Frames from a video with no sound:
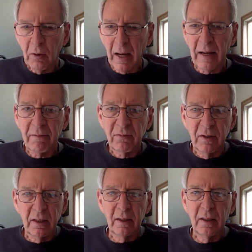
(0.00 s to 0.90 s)
have
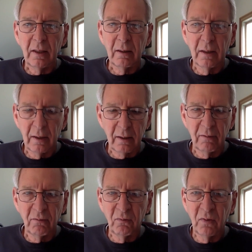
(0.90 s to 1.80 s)
the
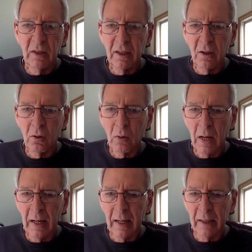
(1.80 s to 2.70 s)
video
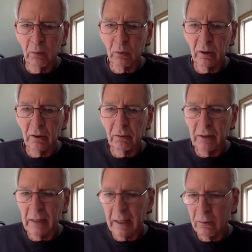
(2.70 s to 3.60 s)
on. We're going to go
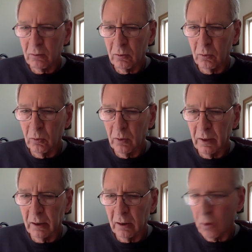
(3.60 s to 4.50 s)
down to
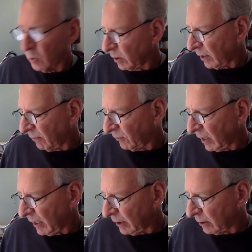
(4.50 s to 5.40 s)
the lower
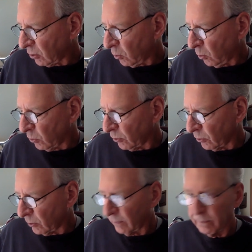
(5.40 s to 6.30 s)
left-hand
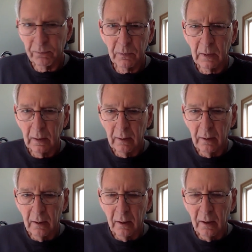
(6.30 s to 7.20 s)
corner.
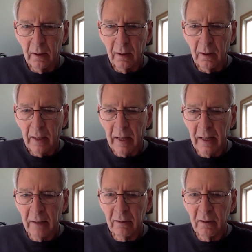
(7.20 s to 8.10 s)
And the